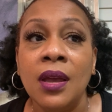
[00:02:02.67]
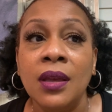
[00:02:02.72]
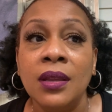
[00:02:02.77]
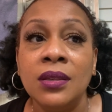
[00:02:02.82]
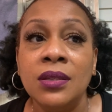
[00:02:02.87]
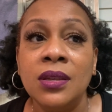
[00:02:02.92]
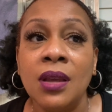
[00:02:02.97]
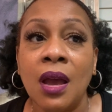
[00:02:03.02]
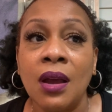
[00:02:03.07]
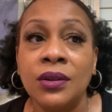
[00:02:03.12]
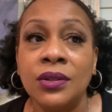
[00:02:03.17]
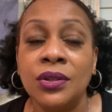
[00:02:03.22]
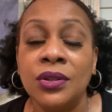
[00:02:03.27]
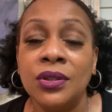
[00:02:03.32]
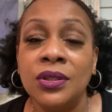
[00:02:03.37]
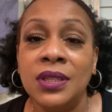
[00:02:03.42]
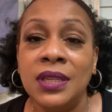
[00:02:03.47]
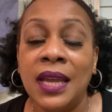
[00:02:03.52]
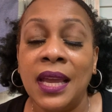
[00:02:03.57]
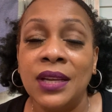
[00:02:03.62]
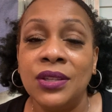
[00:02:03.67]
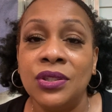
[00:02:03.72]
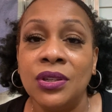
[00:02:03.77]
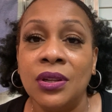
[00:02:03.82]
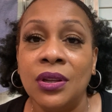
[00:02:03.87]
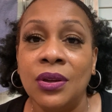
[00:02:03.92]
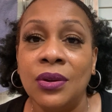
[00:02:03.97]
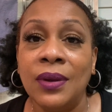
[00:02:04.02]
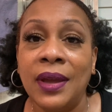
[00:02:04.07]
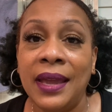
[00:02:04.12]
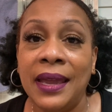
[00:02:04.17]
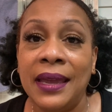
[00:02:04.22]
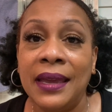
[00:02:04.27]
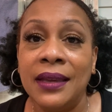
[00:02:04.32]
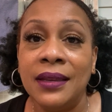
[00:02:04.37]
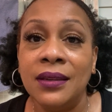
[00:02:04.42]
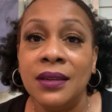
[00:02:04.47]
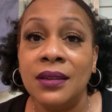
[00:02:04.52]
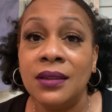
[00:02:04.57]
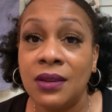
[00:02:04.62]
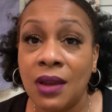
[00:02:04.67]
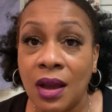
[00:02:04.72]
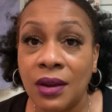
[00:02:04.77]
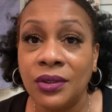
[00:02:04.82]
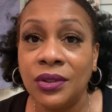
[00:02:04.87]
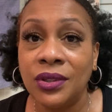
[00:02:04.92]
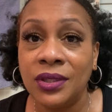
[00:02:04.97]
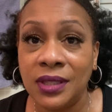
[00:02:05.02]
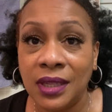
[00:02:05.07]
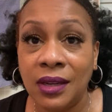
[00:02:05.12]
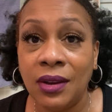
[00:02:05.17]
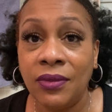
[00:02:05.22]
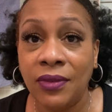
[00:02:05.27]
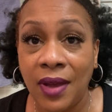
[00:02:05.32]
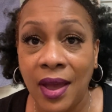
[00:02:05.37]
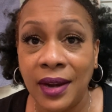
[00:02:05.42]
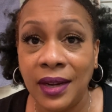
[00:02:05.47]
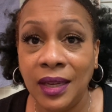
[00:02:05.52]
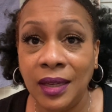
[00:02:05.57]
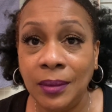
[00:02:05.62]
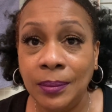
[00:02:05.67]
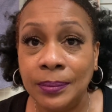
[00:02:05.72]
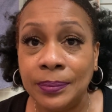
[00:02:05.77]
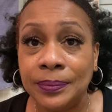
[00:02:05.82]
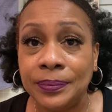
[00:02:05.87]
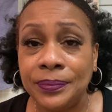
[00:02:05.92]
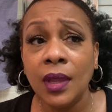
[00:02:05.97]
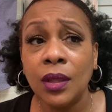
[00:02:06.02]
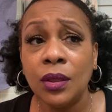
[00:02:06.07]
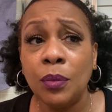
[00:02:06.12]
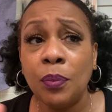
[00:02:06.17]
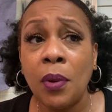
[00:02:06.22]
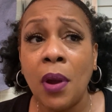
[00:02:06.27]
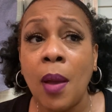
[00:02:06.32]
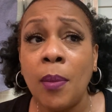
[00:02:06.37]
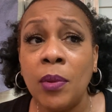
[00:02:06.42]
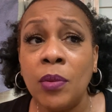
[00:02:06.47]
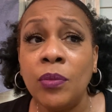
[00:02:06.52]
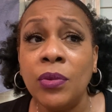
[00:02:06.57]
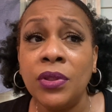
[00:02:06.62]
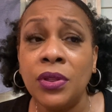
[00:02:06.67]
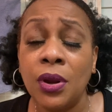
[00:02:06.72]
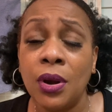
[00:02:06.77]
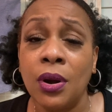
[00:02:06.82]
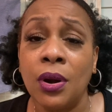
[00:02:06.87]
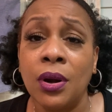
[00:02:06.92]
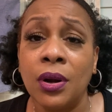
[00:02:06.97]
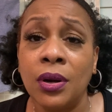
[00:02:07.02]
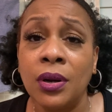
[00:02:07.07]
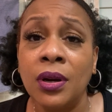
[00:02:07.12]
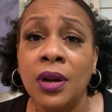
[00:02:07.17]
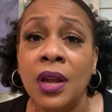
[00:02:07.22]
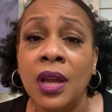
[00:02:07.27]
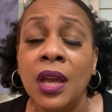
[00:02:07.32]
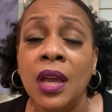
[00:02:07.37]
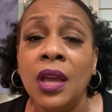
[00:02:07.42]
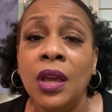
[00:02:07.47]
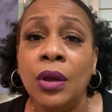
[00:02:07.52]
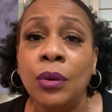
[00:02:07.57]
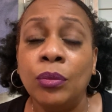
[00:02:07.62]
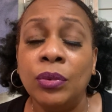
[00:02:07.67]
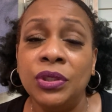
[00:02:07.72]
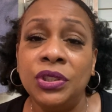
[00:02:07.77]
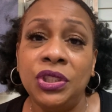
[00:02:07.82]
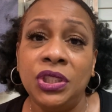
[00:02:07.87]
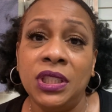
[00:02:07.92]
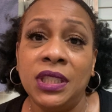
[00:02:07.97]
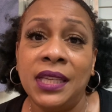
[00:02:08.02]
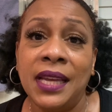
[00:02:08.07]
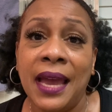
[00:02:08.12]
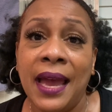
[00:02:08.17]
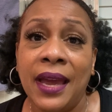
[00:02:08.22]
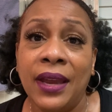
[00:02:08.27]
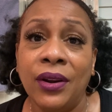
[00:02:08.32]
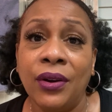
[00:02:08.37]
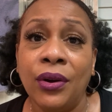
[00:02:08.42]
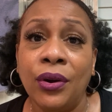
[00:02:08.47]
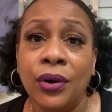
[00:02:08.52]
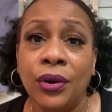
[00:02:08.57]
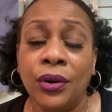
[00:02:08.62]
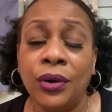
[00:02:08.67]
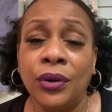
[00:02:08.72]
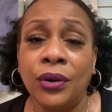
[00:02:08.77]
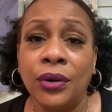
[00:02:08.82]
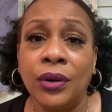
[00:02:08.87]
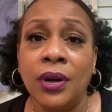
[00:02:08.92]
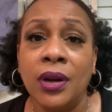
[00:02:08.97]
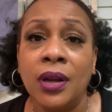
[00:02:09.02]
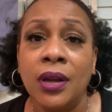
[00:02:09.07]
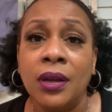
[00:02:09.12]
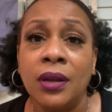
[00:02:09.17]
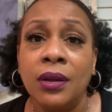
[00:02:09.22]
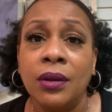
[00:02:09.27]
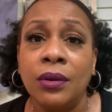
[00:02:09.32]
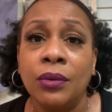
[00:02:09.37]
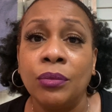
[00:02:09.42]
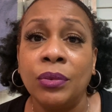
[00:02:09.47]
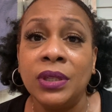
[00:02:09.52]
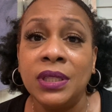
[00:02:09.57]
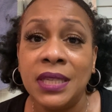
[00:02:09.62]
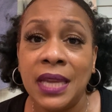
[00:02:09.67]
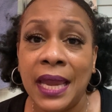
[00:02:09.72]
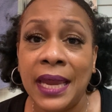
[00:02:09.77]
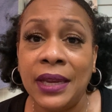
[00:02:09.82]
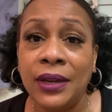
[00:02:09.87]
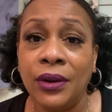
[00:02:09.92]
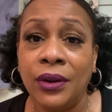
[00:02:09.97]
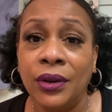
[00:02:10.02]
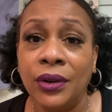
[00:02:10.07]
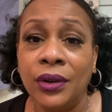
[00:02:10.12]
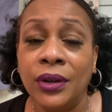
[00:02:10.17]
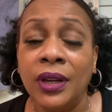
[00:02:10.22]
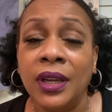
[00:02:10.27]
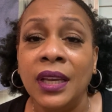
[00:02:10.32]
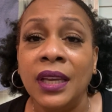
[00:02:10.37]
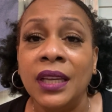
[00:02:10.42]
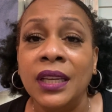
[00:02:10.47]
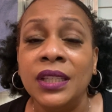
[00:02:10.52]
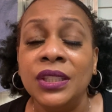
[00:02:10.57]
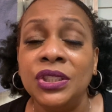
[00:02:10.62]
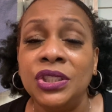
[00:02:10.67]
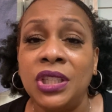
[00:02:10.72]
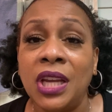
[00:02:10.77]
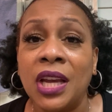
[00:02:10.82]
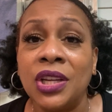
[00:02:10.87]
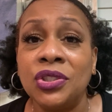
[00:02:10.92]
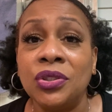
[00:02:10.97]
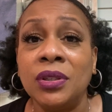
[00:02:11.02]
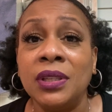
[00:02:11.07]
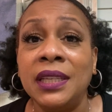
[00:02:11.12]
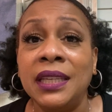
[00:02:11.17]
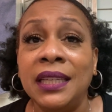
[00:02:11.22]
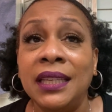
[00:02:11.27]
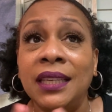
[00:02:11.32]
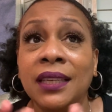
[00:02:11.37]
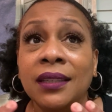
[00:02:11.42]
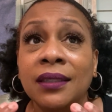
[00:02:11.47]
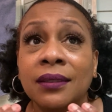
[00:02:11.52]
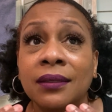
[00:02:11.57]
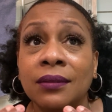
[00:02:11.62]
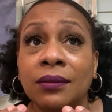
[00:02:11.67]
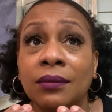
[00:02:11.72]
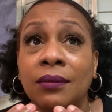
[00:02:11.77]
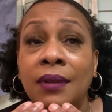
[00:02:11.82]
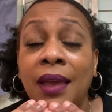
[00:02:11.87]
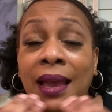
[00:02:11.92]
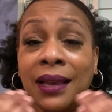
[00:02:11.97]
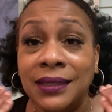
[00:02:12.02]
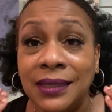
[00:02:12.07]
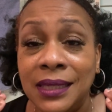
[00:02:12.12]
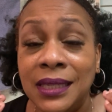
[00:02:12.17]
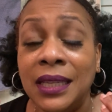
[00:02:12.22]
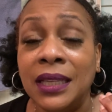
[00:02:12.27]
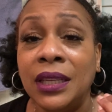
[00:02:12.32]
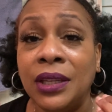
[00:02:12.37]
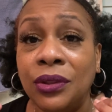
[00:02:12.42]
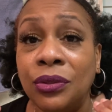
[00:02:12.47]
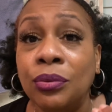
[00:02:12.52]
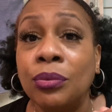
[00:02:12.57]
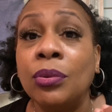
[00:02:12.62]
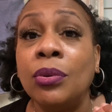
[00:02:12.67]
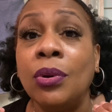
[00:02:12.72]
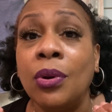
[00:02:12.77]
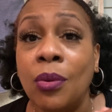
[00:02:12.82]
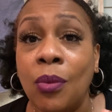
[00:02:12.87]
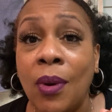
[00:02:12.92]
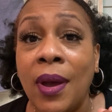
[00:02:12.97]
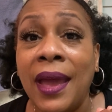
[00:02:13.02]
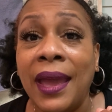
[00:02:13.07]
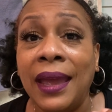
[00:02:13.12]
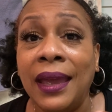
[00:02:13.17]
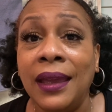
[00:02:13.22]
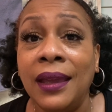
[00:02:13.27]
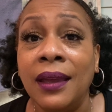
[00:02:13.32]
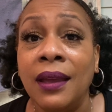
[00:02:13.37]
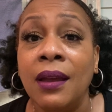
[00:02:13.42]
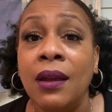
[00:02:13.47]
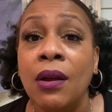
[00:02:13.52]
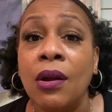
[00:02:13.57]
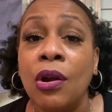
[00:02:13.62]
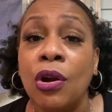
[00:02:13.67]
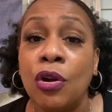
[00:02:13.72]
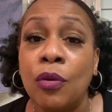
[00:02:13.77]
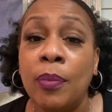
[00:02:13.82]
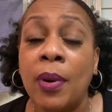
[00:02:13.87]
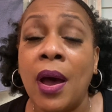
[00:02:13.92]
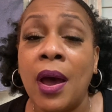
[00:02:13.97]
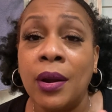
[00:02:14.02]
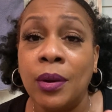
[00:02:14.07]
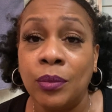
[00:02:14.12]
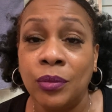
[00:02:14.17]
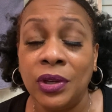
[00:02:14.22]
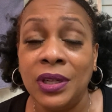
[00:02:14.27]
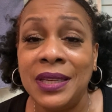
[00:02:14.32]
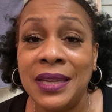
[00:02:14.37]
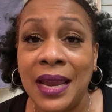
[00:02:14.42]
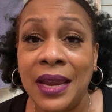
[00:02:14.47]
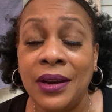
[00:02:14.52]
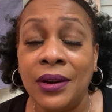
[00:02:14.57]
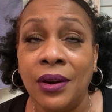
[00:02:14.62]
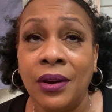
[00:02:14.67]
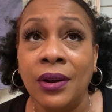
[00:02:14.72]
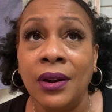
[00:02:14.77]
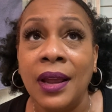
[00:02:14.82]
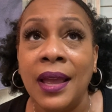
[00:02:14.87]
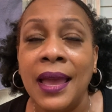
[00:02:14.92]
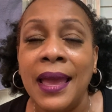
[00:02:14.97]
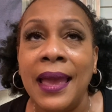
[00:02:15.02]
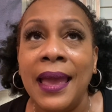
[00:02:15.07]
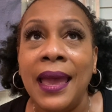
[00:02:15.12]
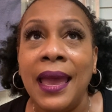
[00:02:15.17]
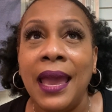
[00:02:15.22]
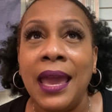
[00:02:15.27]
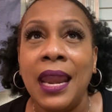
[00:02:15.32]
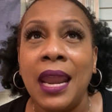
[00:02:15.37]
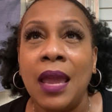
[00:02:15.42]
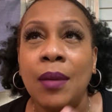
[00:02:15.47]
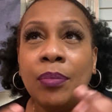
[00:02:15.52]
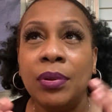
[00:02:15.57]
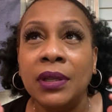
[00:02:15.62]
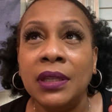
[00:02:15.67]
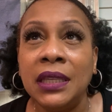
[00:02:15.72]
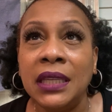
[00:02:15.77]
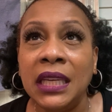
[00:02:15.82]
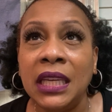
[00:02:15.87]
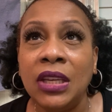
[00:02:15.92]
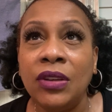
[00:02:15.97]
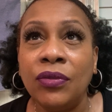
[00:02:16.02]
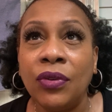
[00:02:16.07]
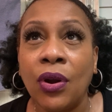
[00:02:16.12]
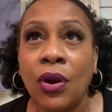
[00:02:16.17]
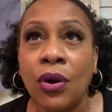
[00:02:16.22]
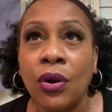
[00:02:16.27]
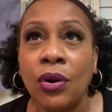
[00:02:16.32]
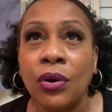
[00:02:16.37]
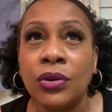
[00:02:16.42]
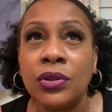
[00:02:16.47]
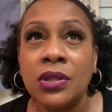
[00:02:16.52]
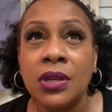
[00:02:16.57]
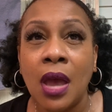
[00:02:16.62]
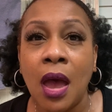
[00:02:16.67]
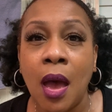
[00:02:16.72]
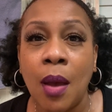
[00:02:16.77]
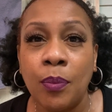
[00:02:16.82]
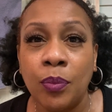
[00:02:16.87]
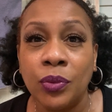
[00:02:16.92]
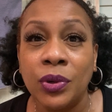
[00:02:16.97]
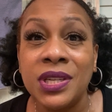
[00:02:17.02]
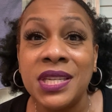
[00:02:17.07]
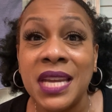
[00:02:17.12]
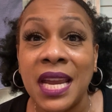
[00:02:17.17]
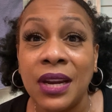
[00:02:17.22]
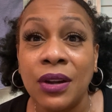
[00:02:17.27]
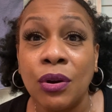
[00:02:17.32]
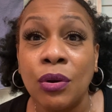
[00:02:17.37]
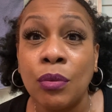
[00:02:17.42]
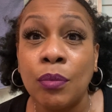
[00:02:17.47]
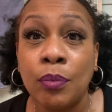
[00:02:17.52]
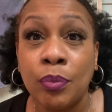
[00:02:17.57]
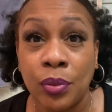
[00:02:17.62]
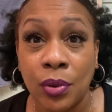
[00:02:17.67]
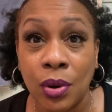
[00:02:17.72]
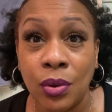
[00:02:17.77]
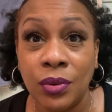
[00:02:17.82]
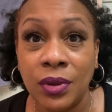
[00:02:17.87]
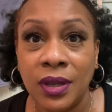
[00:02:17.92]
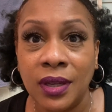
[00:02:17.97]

Dr. D'Angelo and Dr. Senefani. The problem with her, when she got her retainer, she actually accidentally threw away her bottom retainer. And I believe her top retainer broke.